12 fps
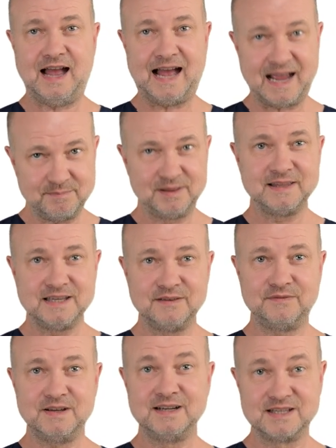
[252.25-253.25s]
I
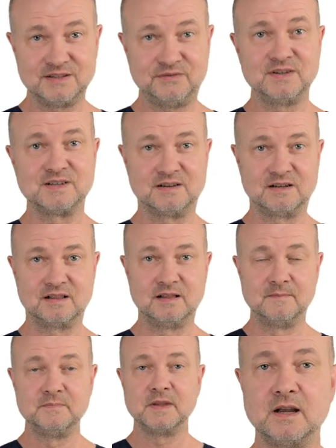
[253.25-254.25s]
believe it is
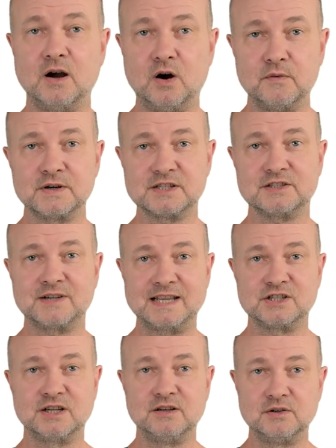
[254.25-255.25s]
physical.
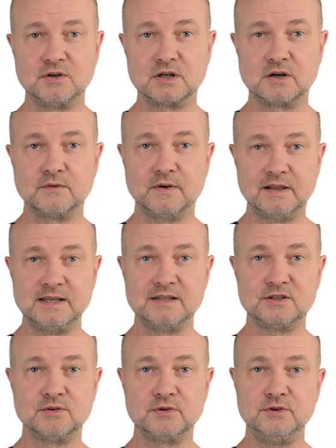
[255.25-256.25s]
Overstretching a nerve
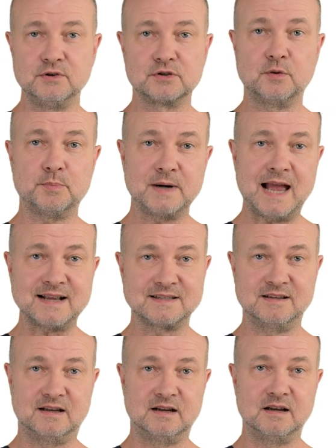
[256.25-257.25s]
leads to
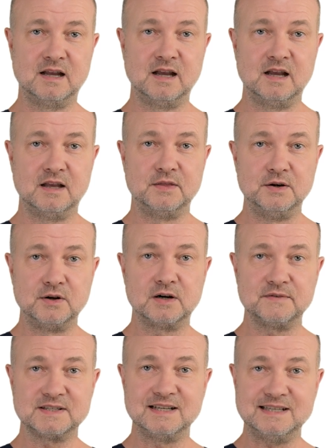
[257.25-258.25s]
neuropraxia. The
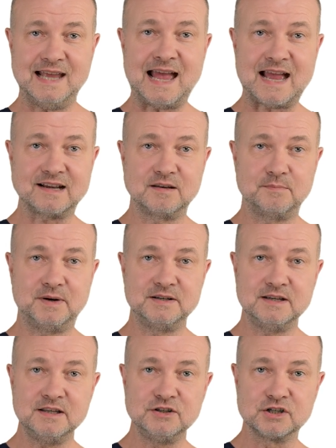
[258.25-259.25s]
nerve is intact but
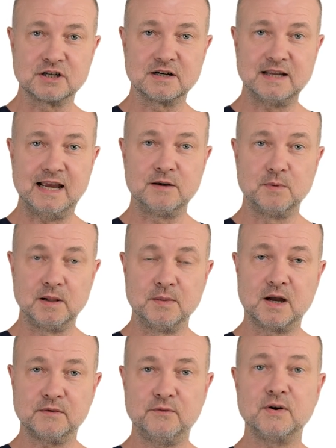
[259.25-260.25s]
injured and will
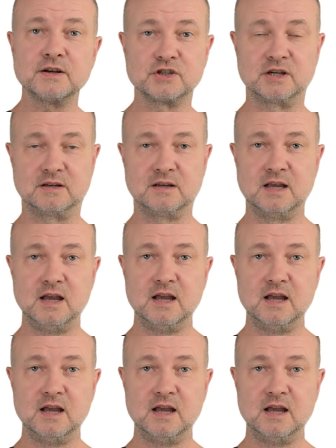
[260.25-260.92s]
not function.